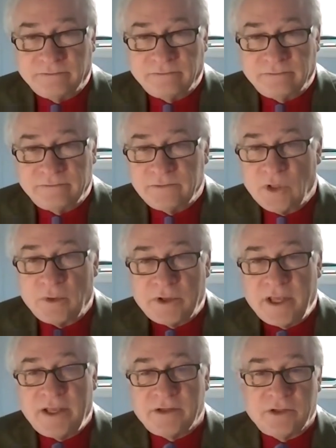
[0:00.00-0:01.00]
Mm-hmm.
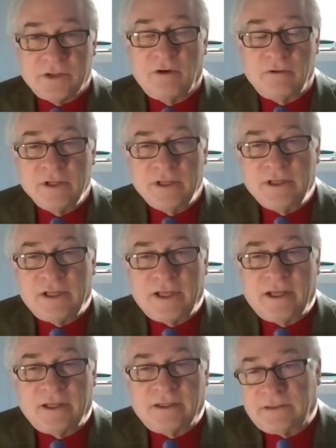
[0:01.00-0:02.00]
Okay, so
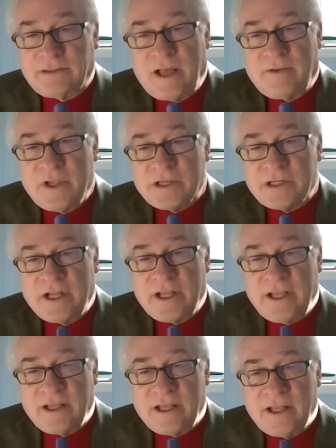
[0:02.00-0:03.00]

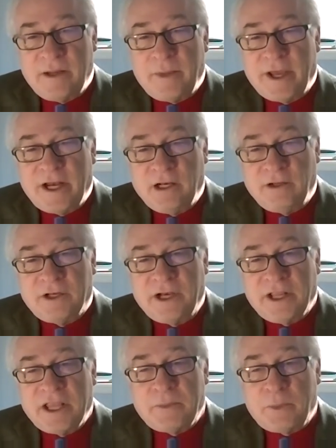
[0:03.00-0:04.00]
obviously anybody looking to
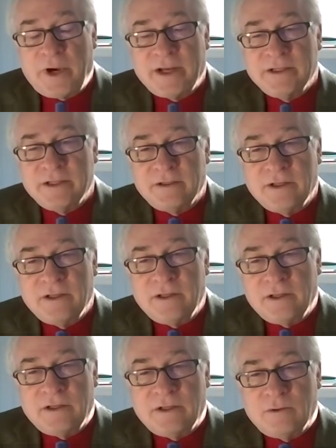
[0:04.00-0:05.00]
get pregnant
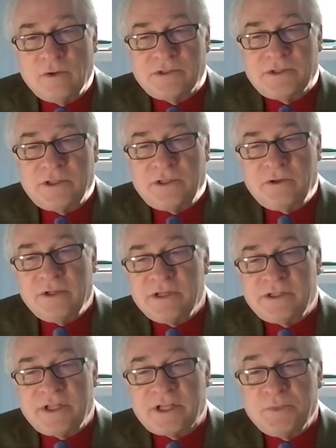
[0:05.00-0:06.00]
wants to do it in
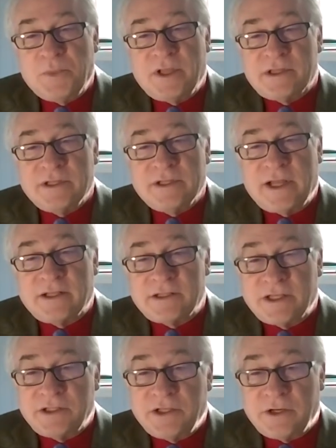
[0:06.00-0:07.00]
6 months and not
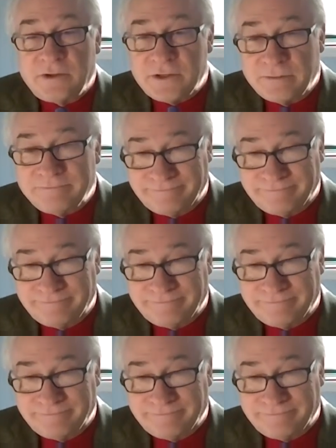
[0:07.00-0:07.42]
6 years.